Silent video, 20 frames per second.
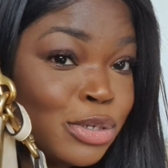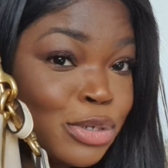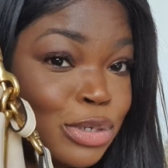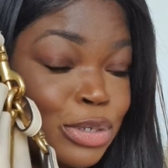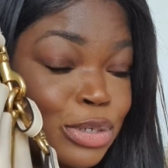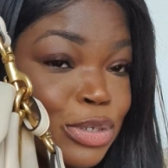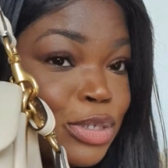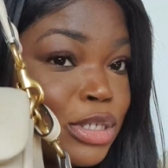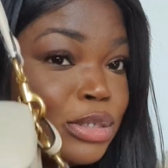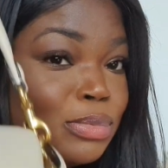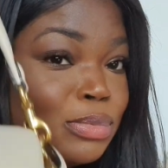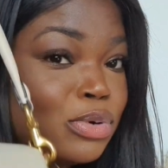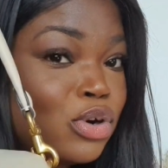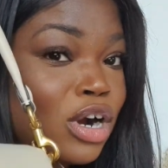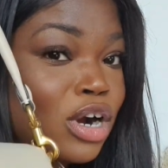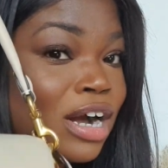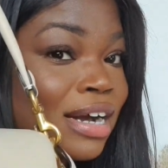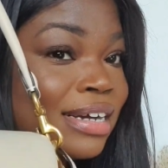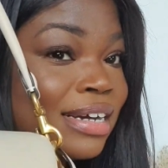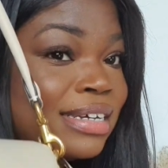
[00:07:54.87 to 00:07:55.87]

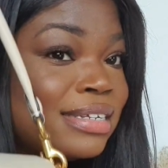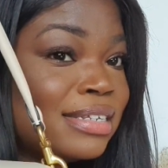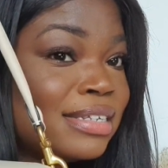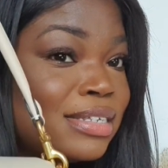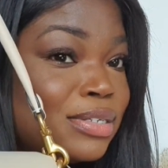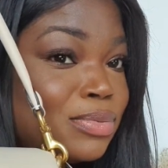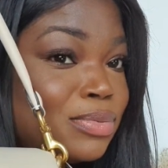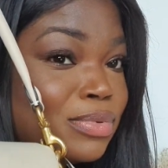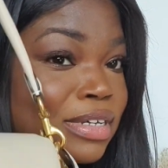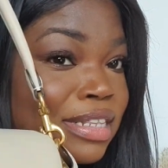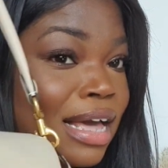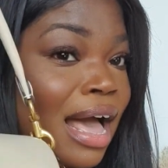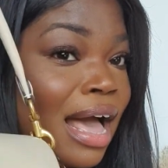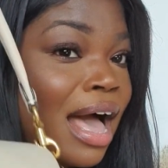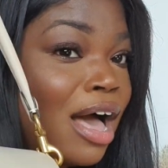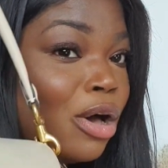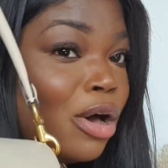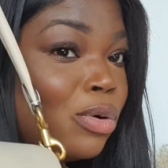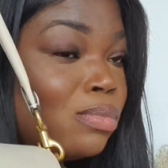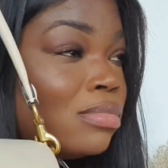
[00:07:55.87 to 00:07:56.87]
surprised with
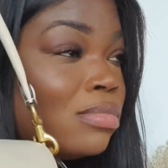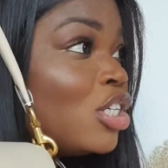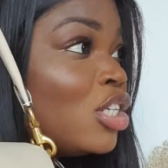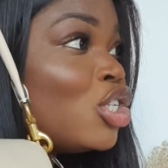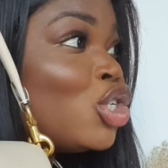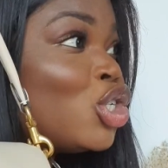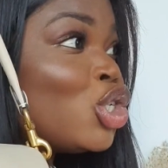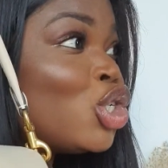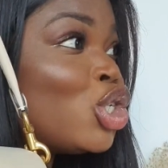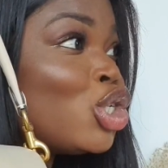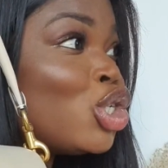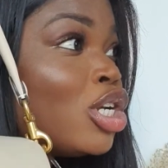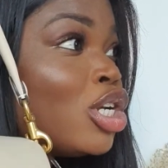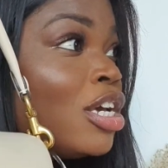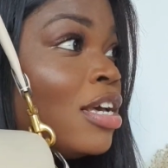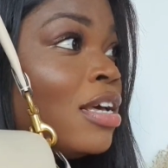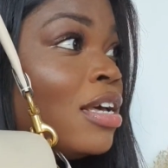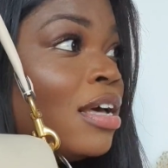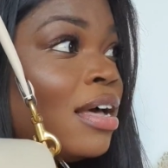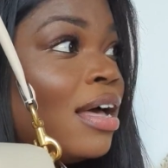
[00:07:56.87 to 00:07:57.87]
how much
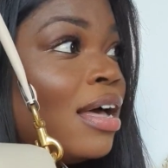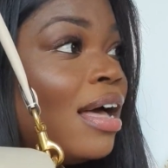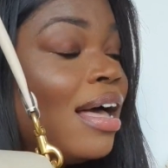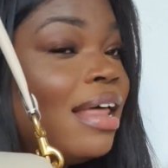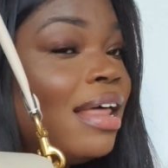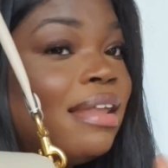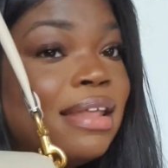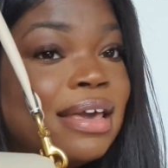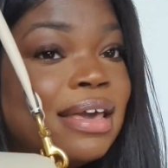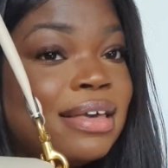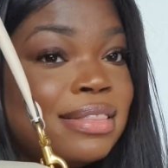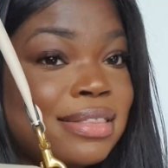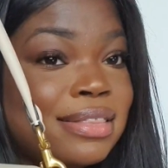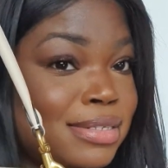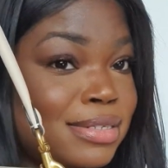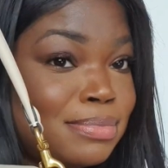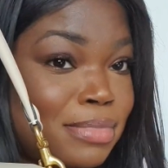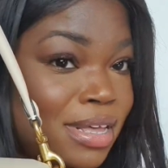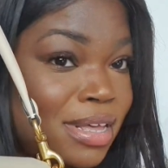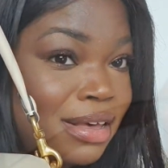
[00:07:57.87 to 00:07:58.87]
I like
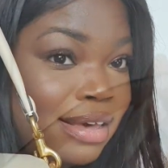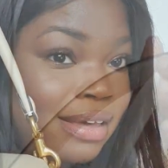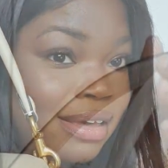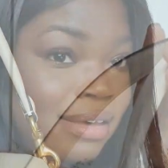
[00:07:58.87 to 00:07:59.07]
this bag.